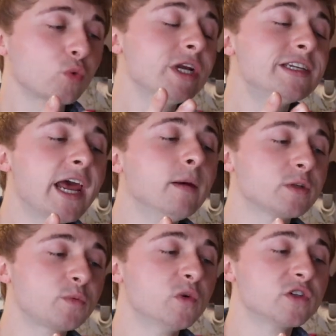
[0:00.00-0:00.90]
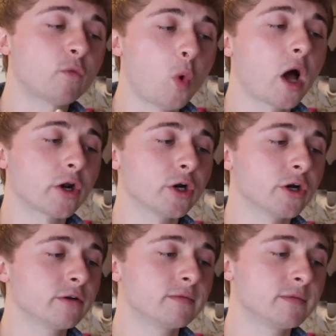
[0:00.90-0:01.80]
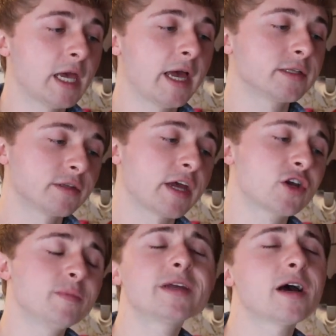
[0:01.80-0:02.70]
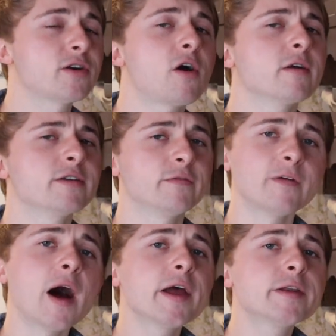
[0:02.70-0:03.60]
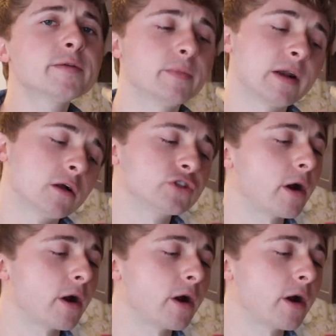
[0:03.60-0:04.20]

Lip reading: 3 tablespoons of water. That could be kind of hard to find, but I'll